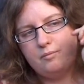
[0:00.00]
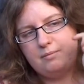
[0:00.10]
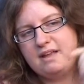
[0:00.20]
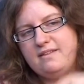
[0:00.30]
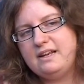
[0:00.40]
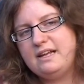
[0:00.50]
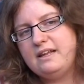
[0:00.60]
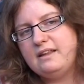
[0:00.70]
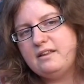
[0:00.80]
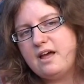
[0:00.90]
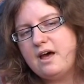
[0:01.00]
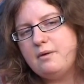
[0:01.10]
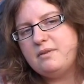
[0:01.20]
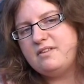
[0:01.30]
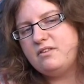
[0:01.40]
basically,
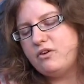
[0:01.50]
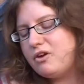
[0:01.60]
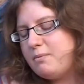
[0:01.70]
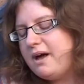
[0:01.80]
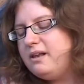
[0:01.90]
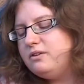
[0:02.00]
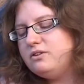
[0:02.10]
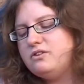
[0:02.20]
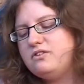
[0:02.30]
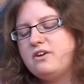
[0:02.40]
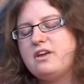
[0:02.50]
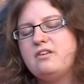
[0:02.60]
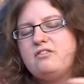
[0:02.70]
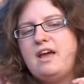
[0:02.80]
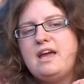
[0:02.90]
this is Occupy London Stock
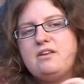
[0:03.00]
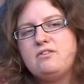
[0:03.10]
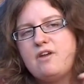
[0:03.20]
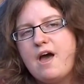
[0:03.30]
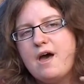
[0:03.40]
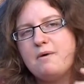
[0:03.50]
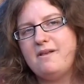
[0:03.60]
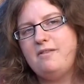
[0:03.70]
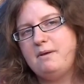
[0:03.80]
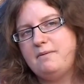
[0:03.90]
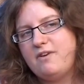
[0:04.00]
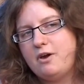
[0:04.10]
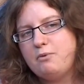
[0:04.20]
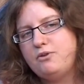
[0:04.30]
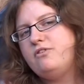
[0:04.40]
Exchange. It's been very
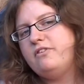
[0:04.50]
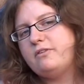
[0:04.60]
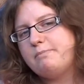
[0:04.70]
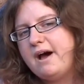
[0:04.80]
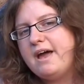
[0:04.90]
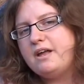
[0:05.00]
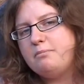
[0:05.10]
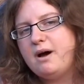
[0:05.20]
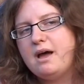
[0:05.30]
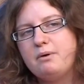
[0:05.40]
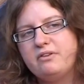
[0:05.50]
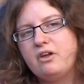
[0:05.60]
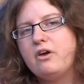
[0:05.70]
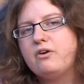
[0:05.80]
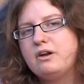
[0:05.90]
much inspired by what's
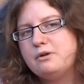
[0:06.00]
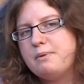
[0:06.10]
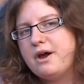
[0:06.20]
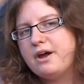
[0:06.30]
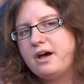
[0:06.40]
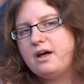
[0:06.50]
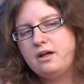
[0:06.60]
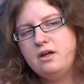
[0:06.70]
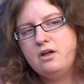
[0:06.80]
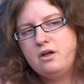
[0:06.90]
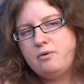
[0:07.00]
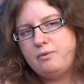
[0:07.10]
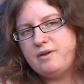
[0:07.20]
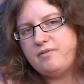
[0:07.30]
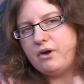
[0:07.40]
going on in America with